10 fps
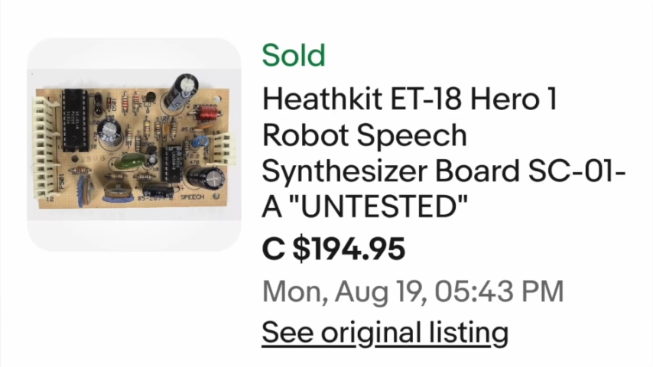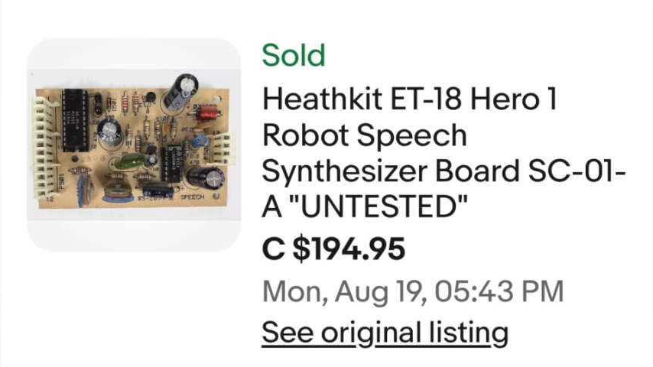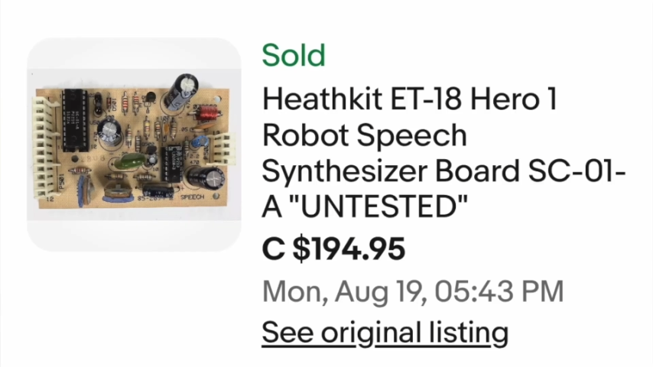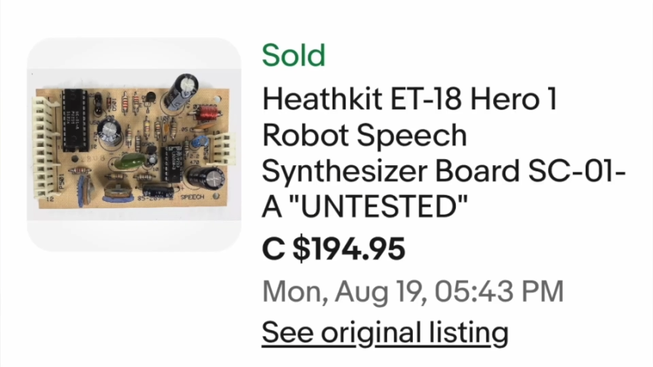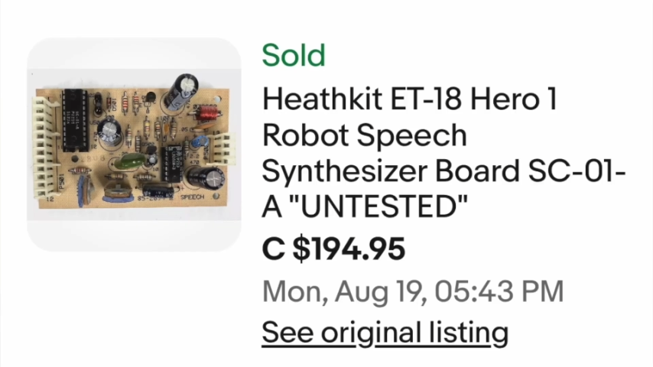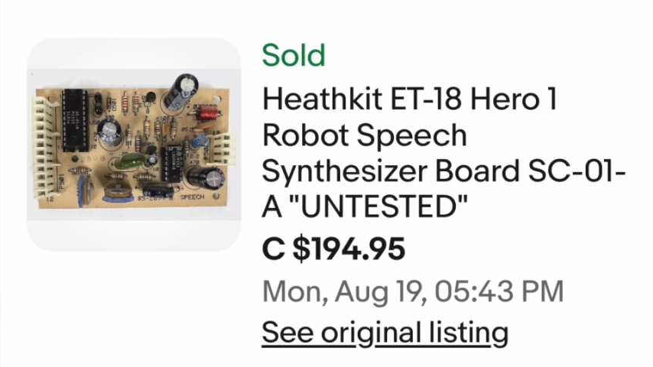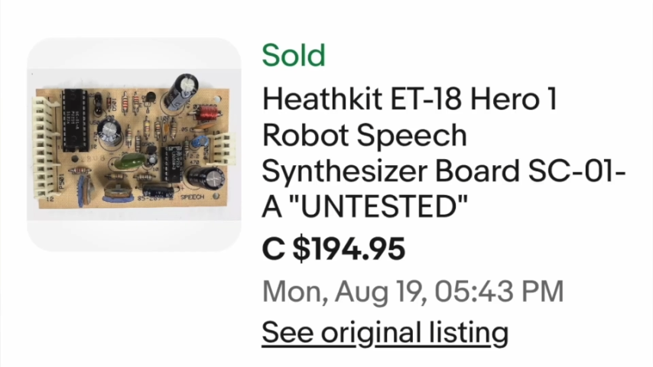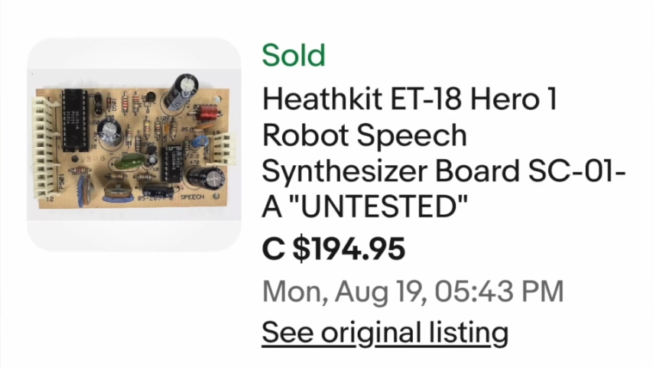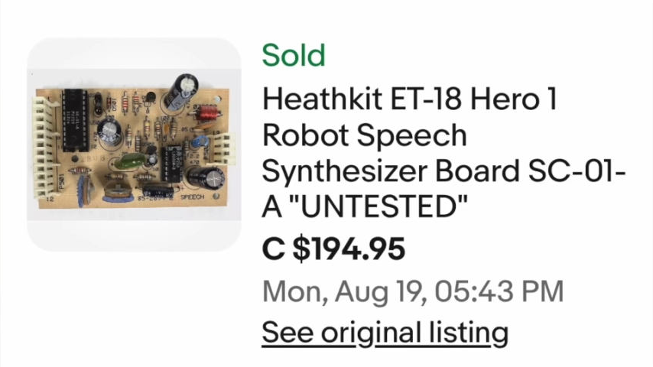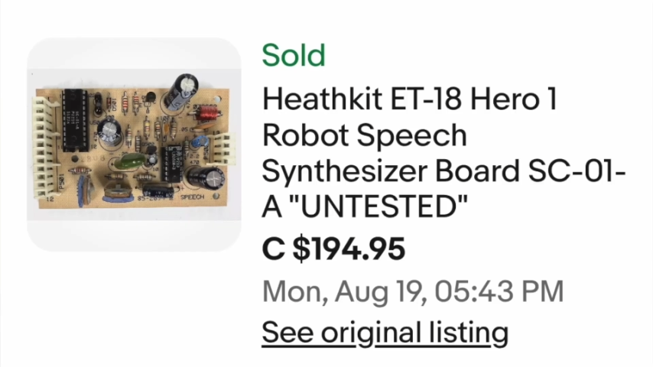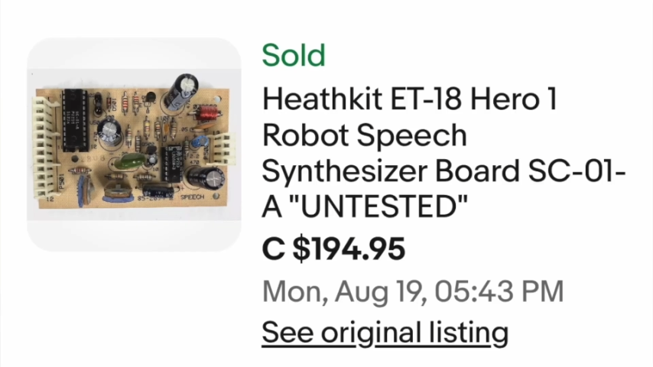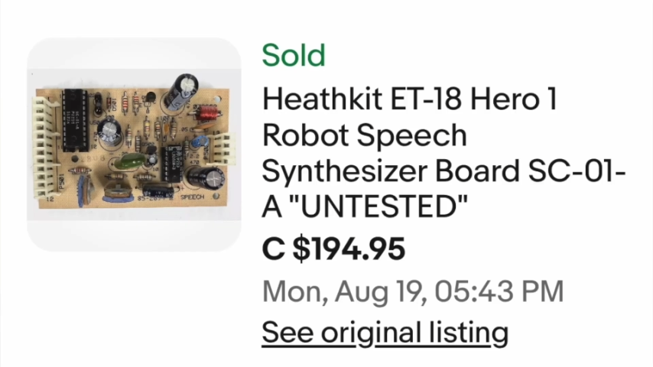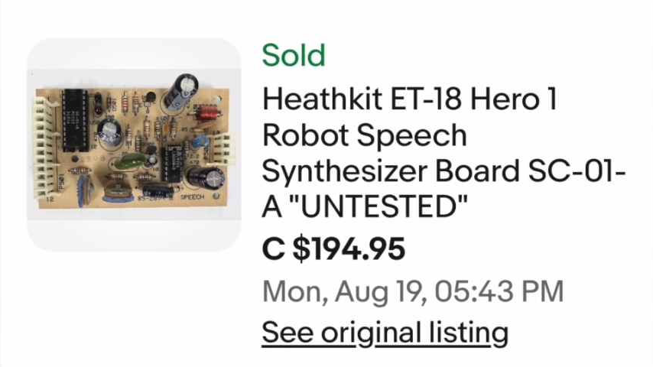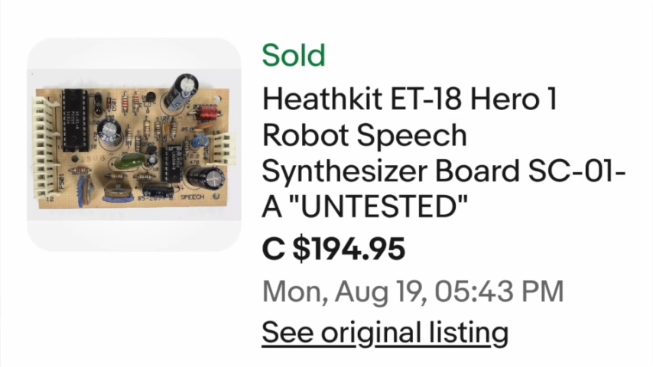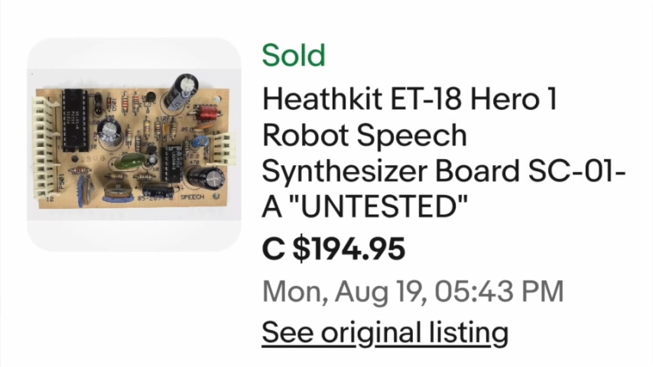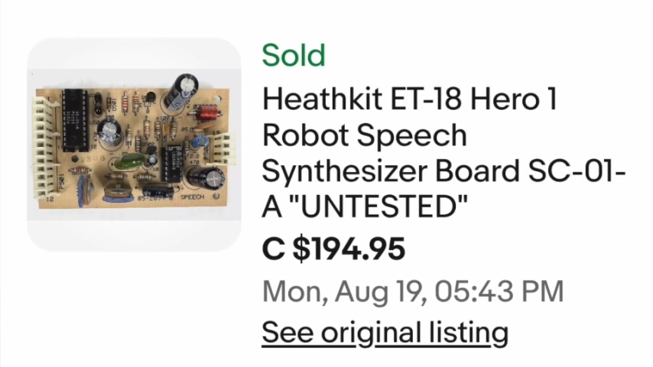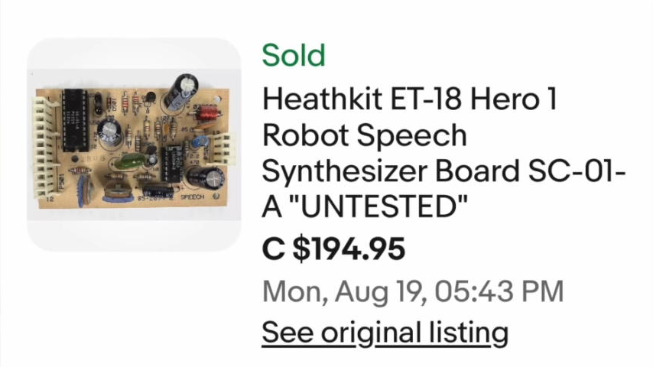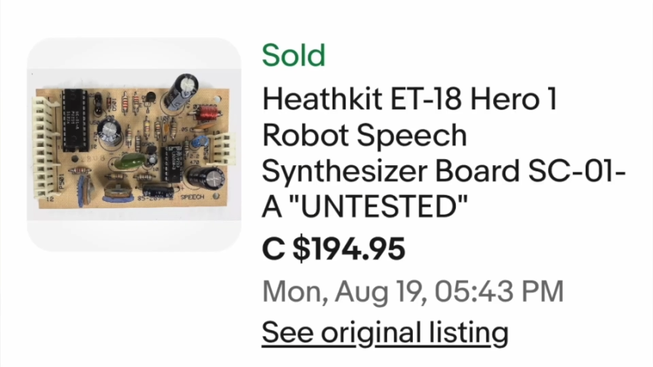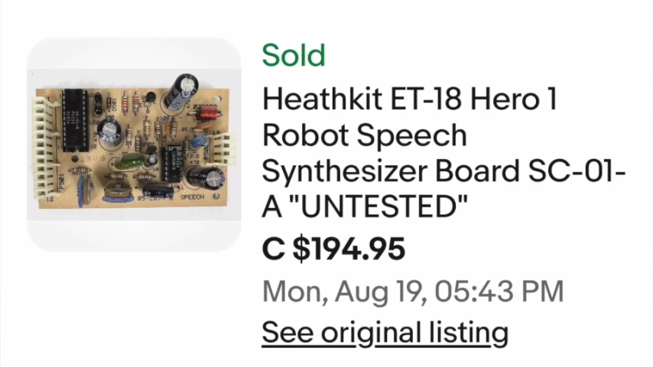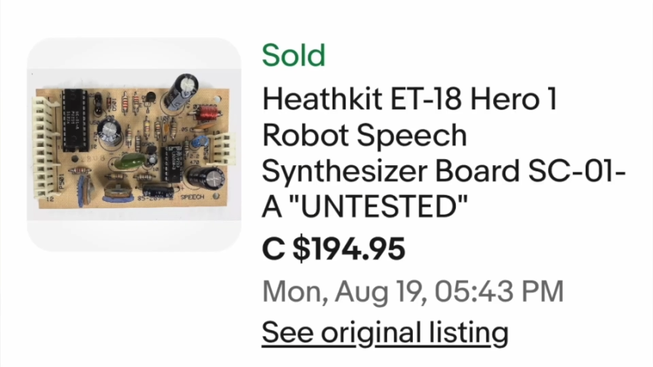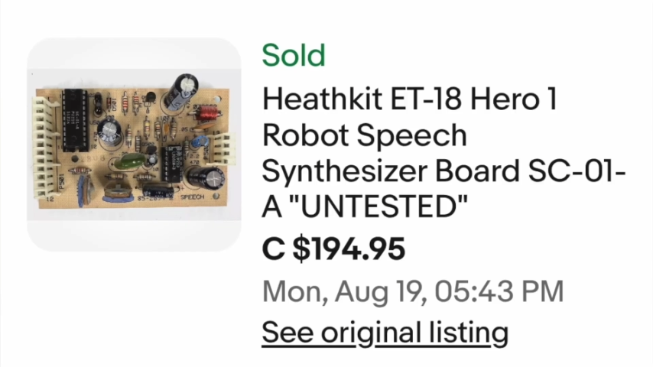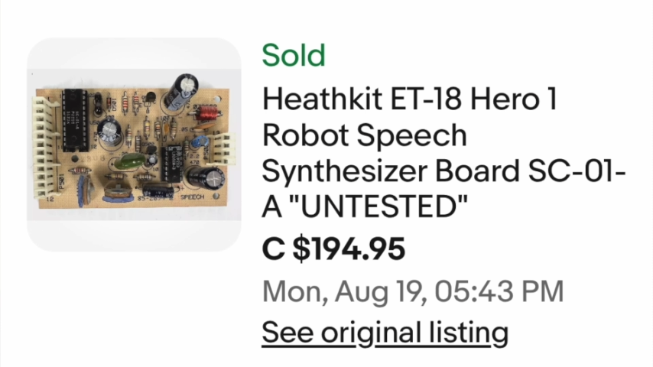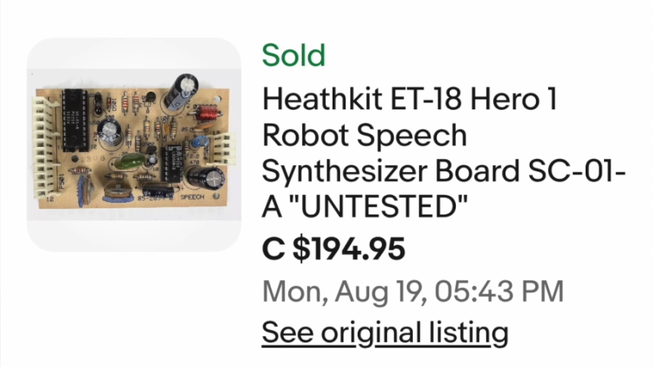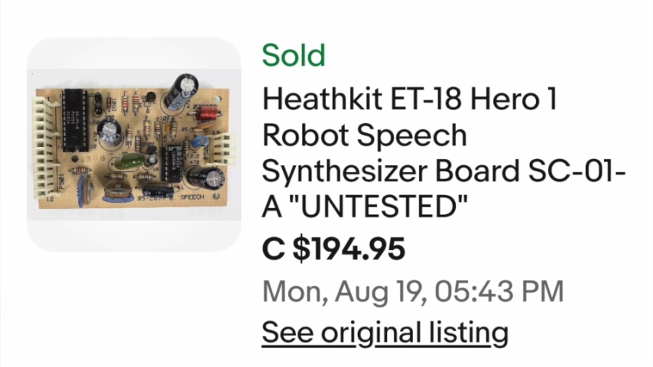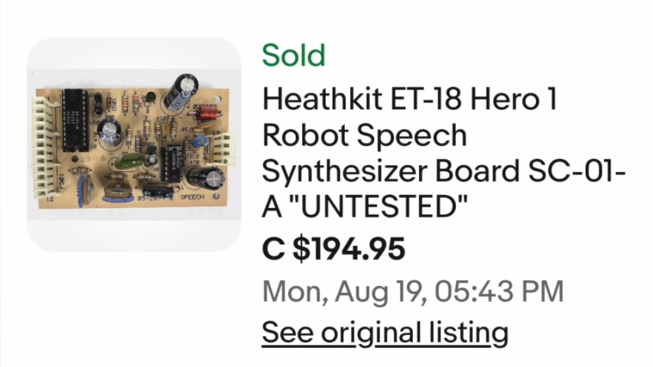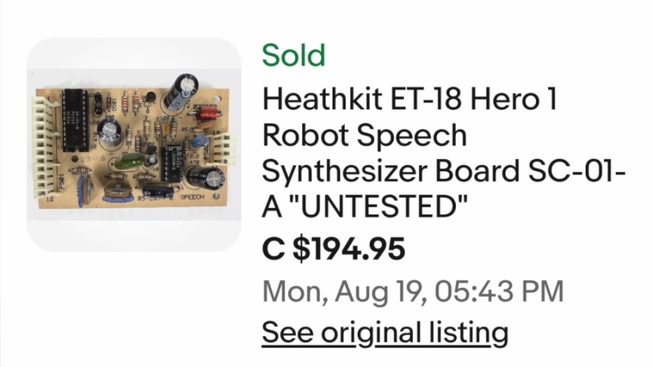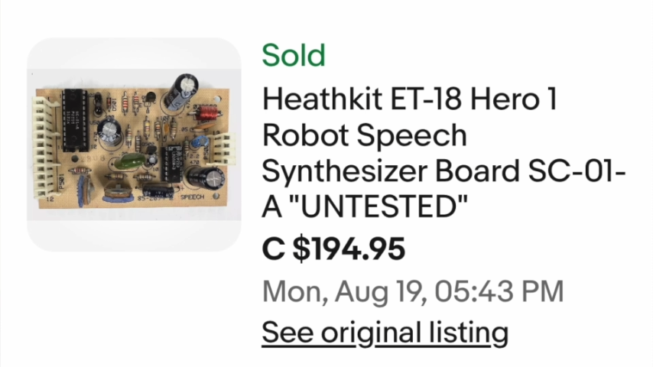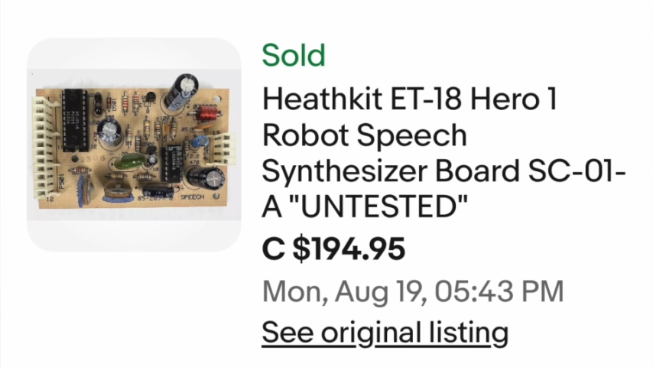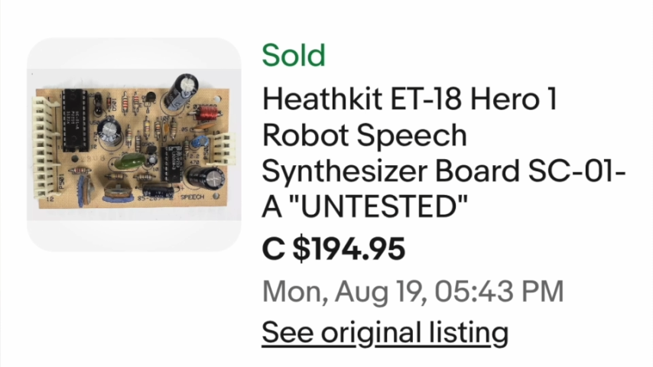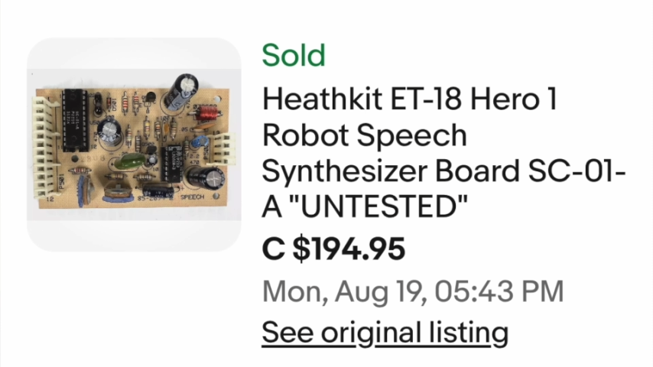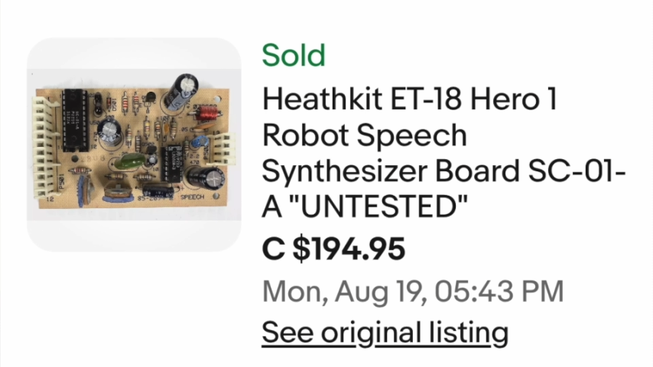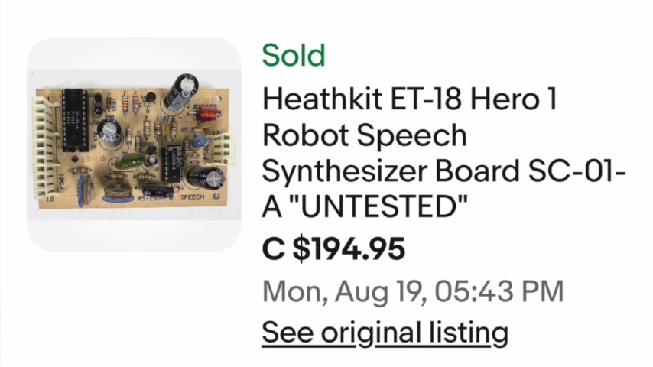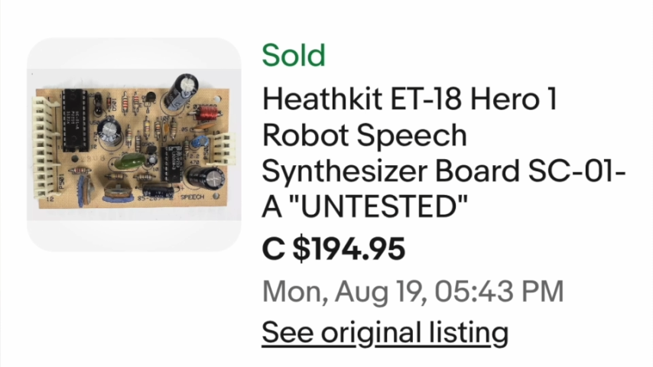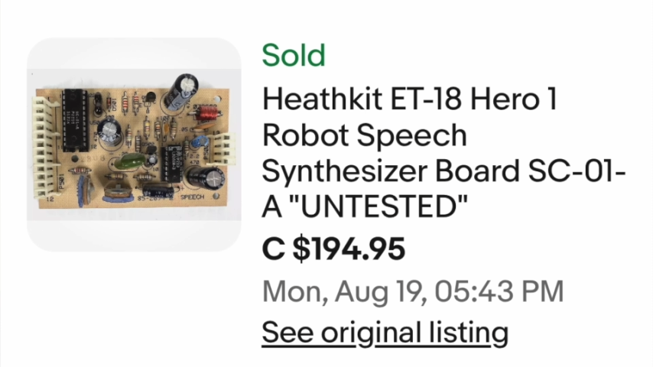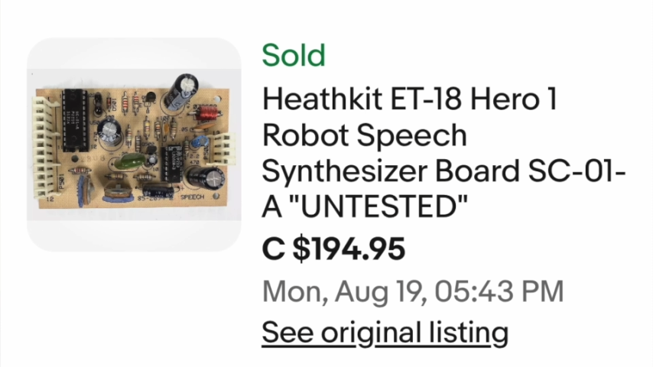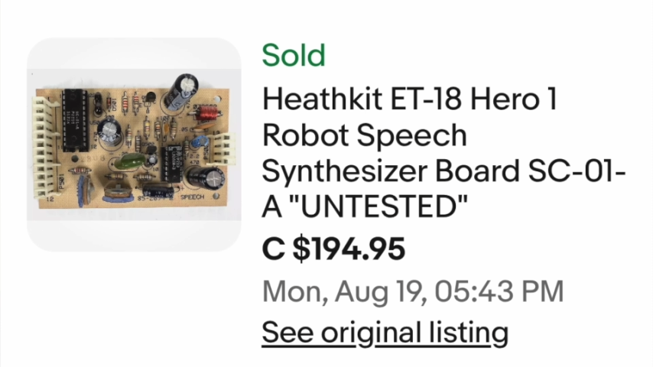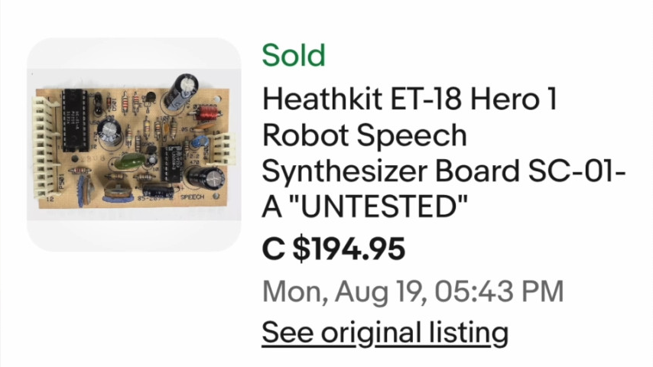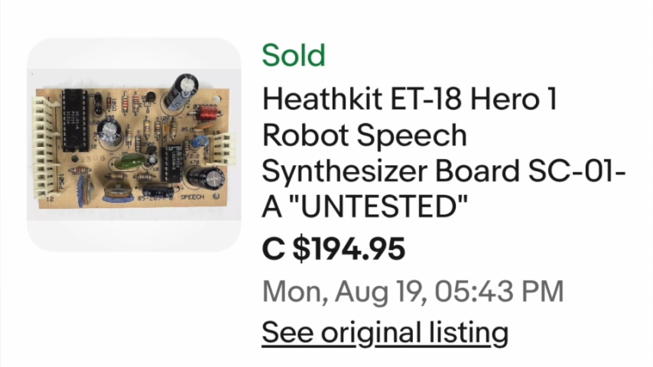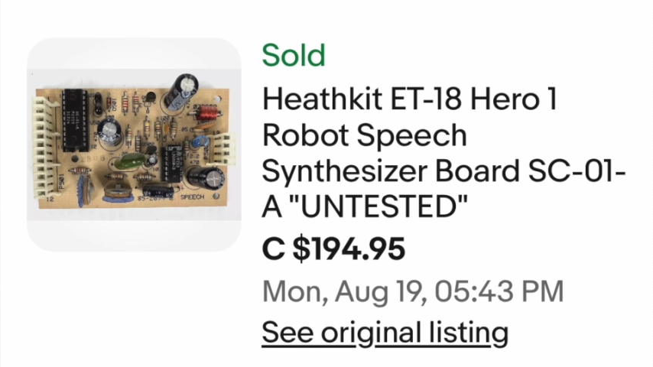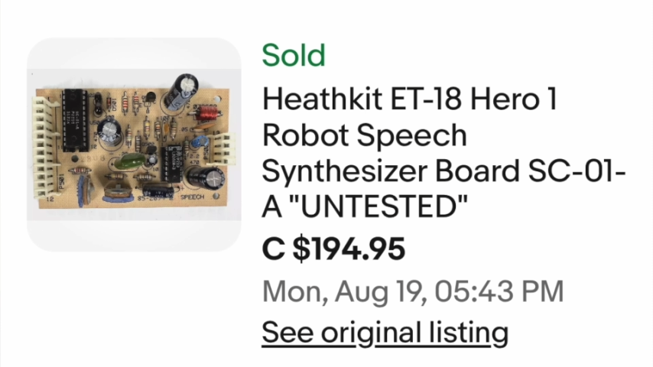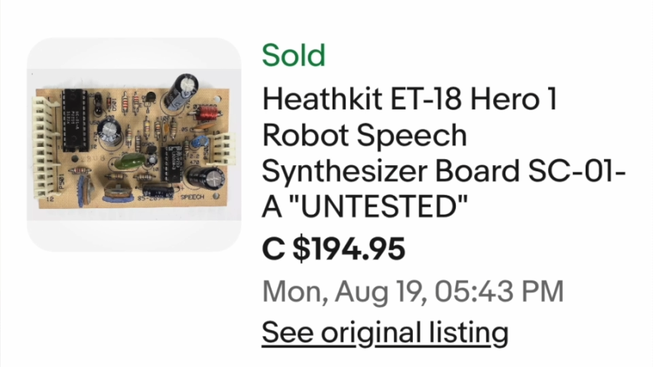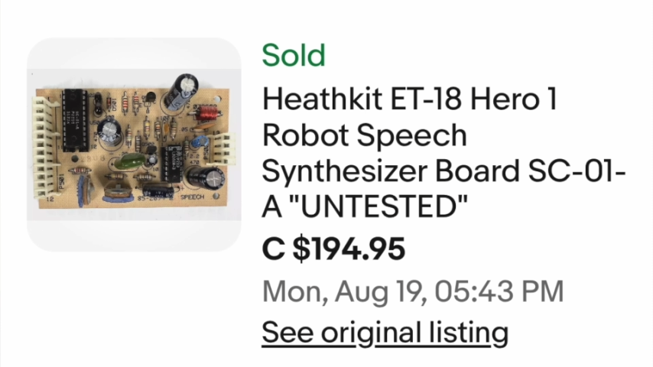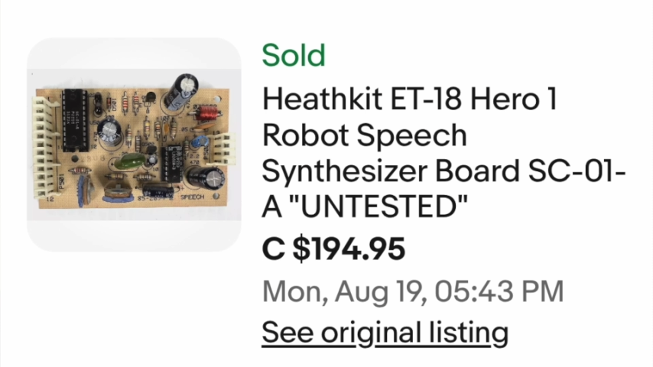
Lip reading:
Nobody's mouth can be seen.